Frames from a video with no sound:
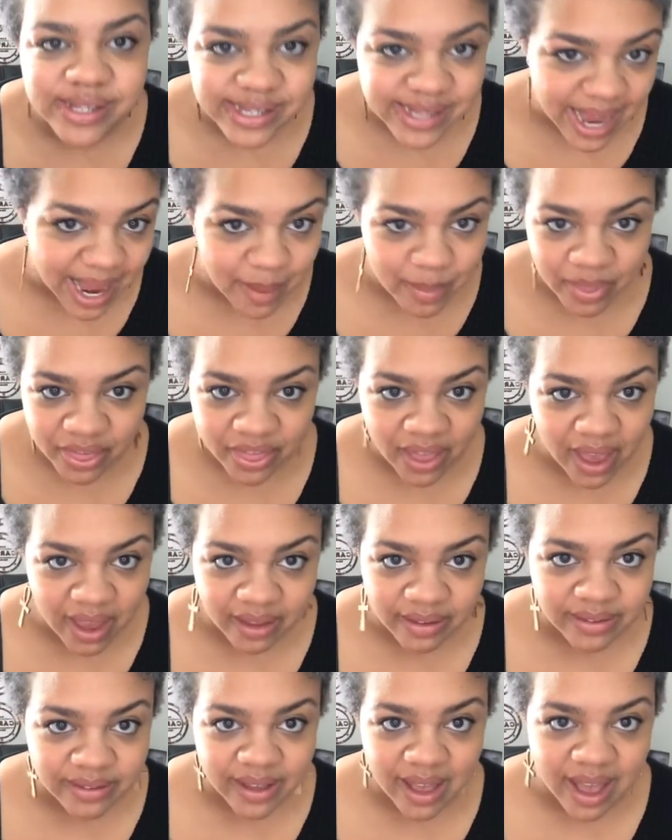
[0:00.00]
same
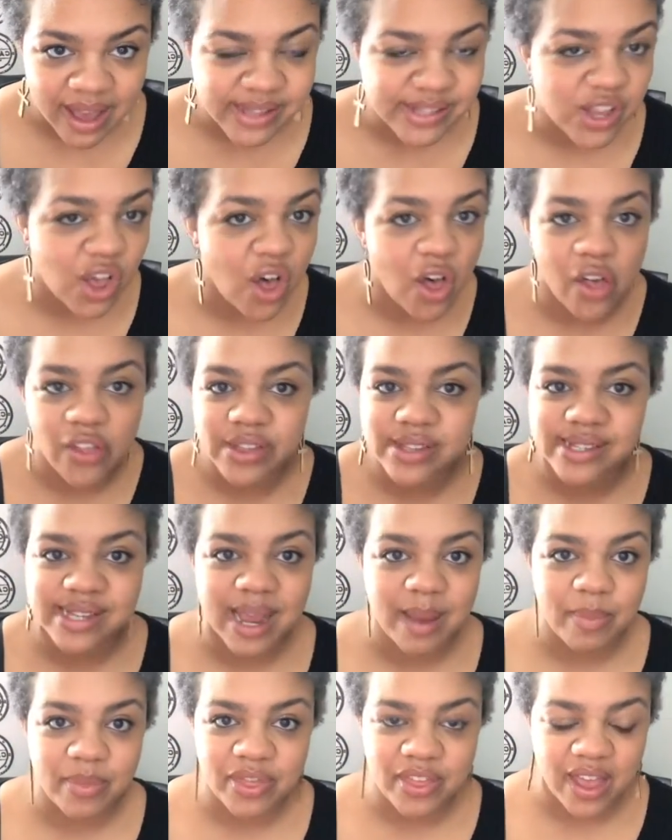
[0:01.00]
thing, guys, all the
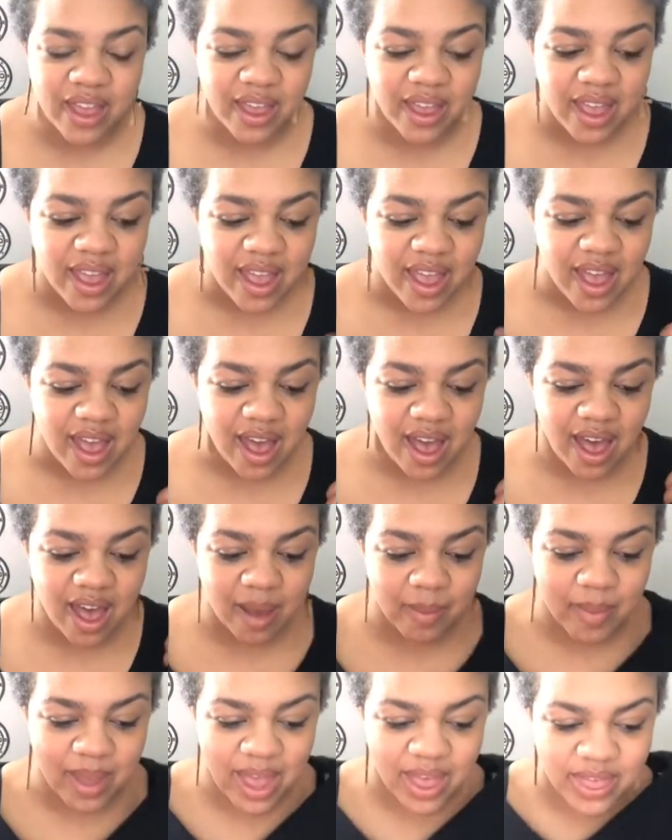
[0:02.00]
same thing.
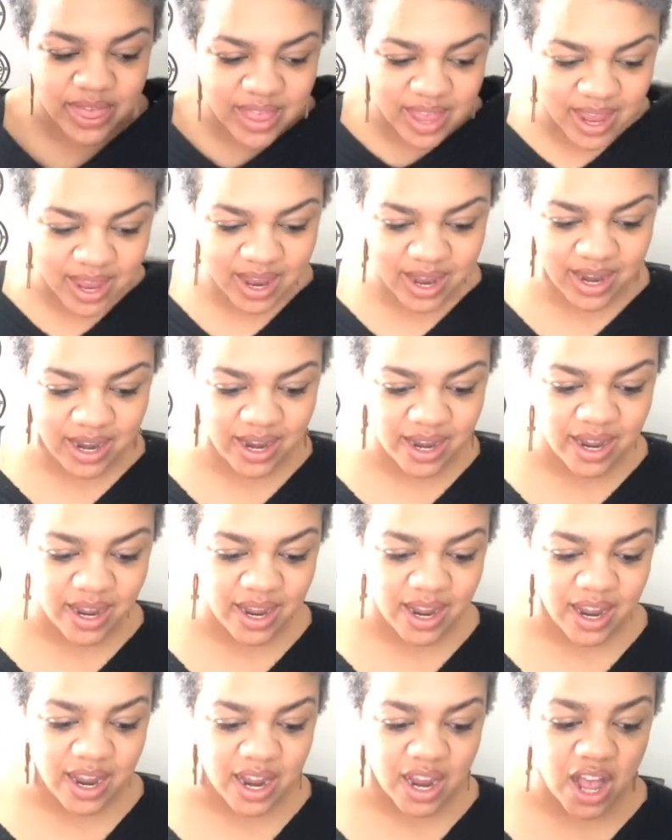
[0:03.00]
And then
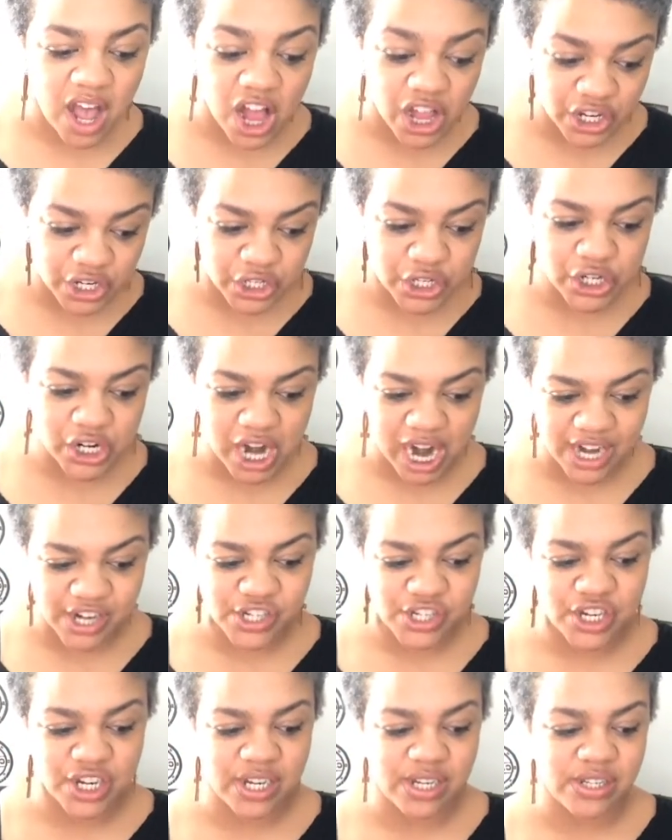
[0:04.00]
color
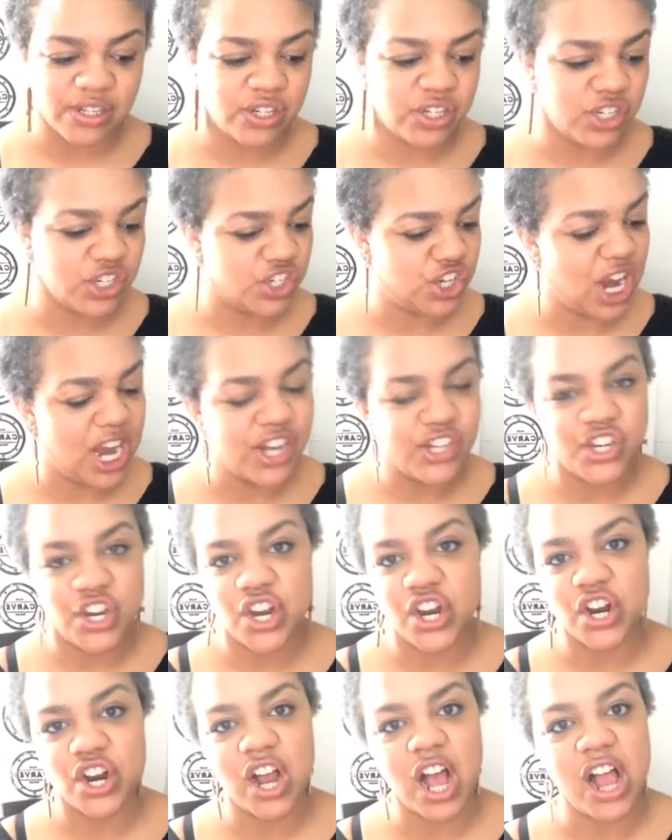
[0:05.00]
correction,
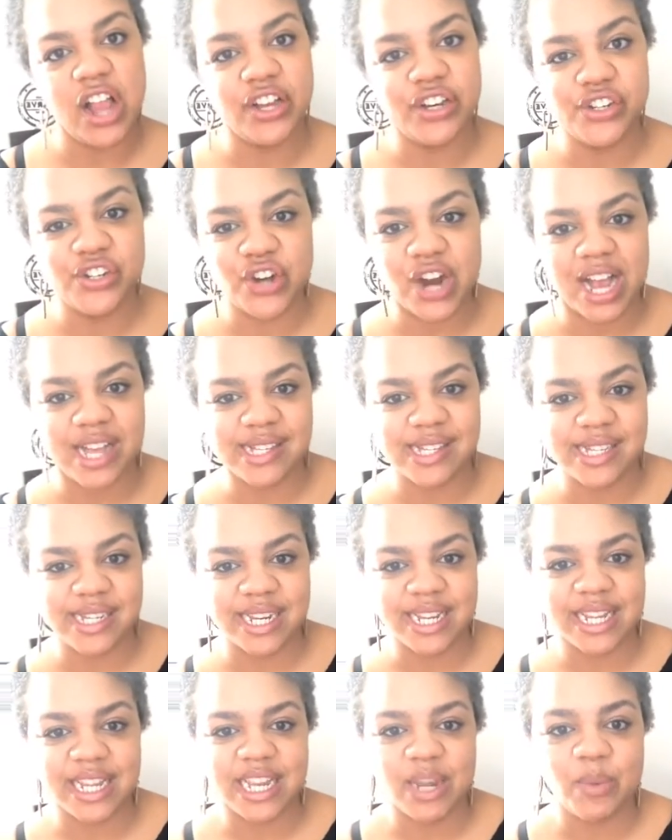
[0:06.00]
changing your color
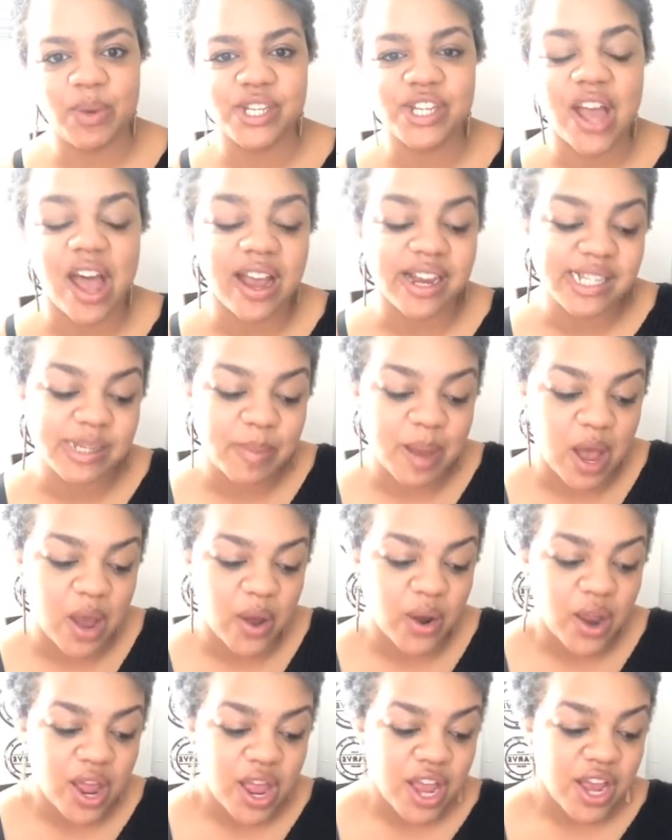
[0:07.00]
drastically. We talked
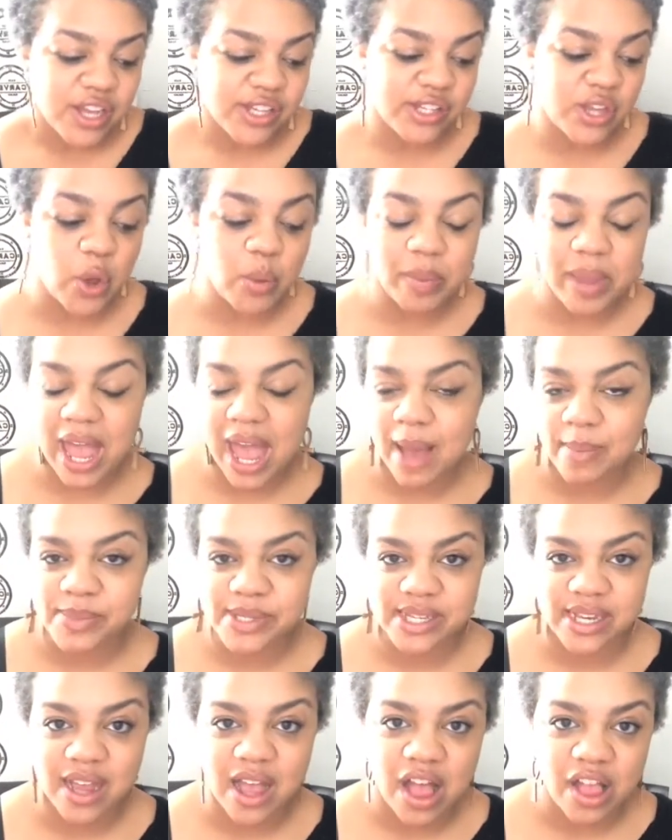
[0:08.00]
about soap
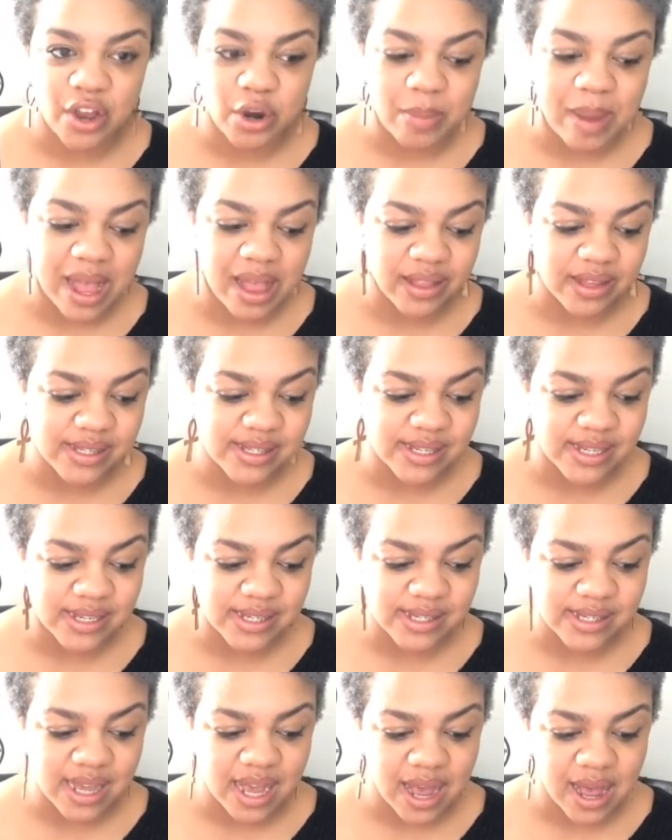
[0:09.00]
caps and color
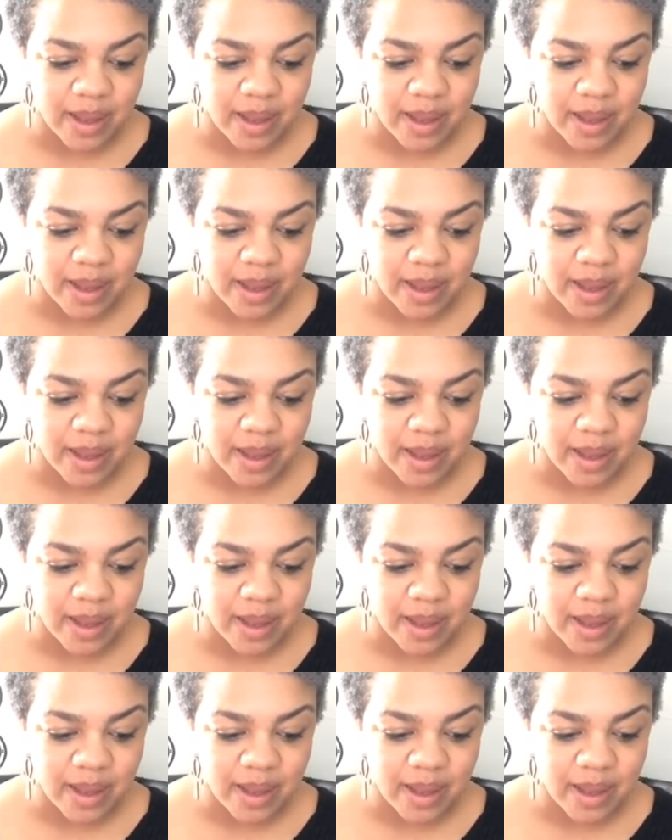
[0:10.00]
balances.